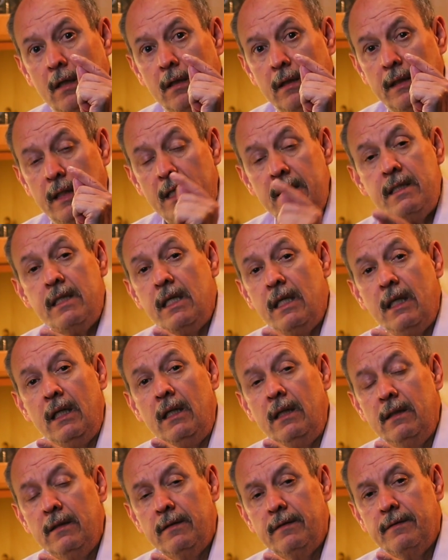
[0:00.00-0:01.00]

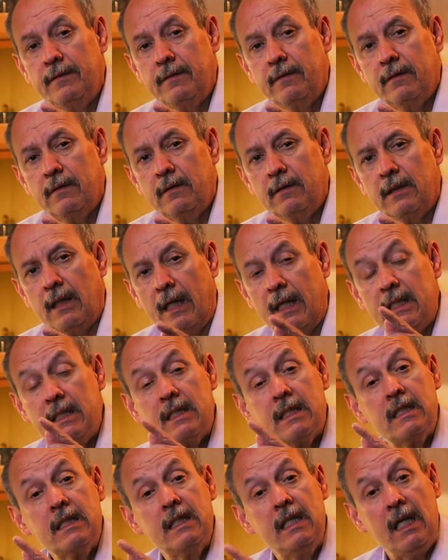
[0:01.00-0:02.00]
Decir, that
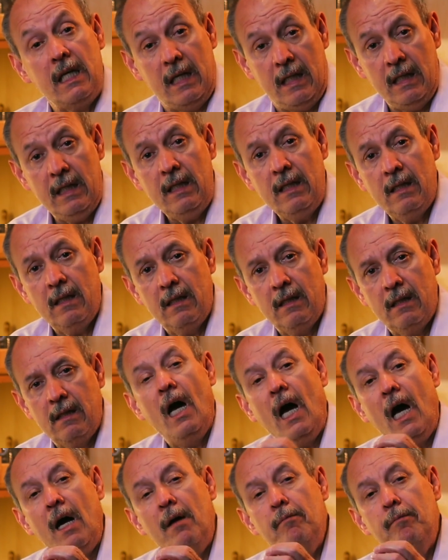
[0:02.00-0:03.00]
is di,
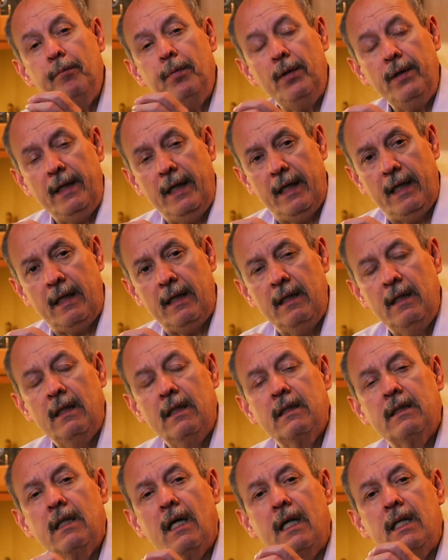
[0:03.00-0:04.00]
and poner,
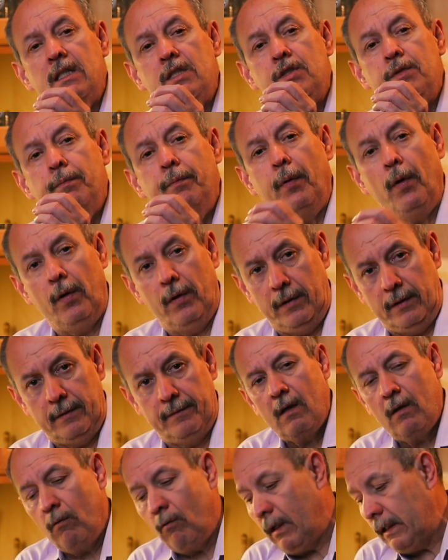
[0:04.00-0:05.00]
that is pon.
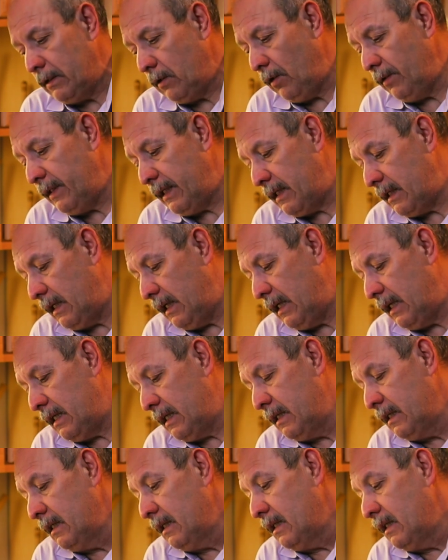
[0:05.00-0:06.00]
What
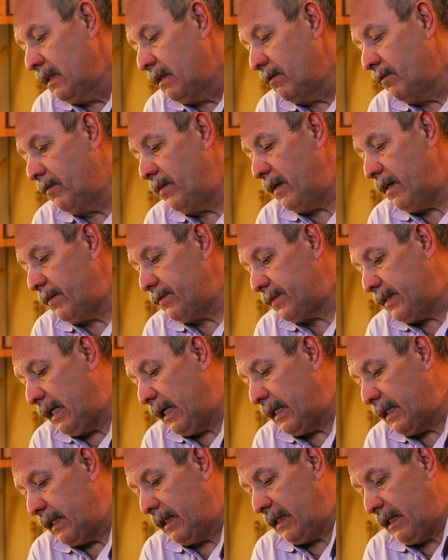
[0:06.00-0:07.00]
other verbs
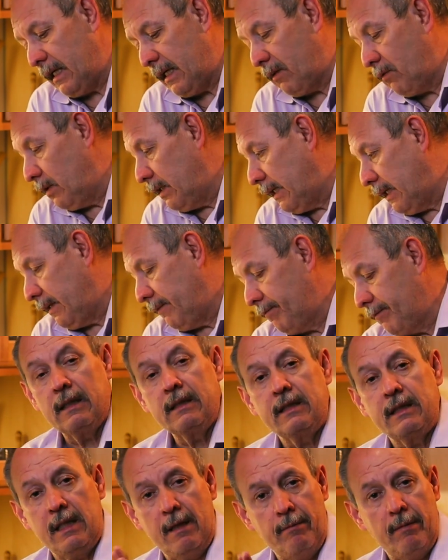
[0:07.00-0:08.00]
are irregular?
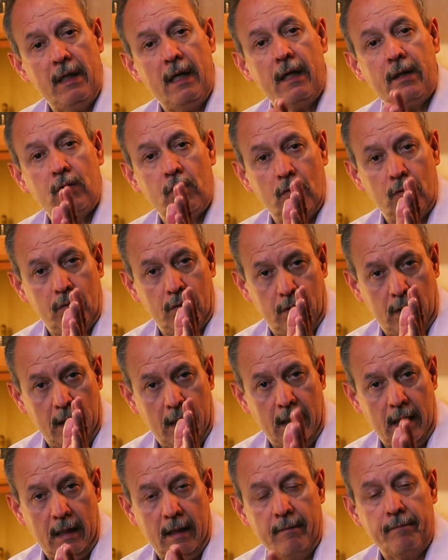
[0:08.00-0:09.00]
Similar to
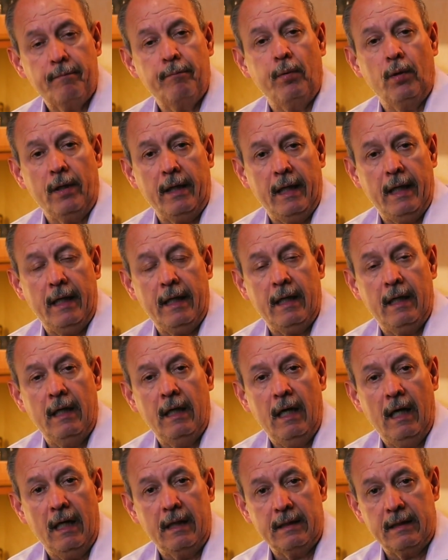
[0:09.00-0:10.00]
poner
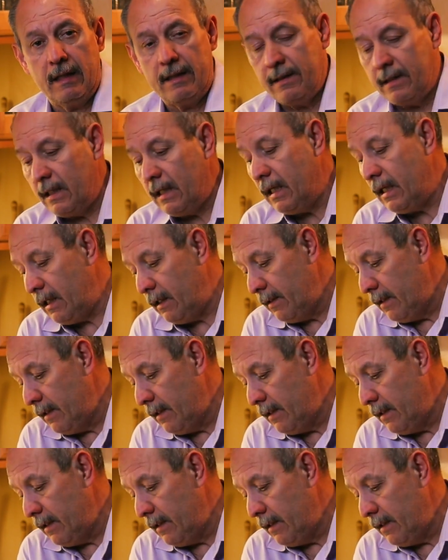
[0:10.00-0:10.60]
and decir,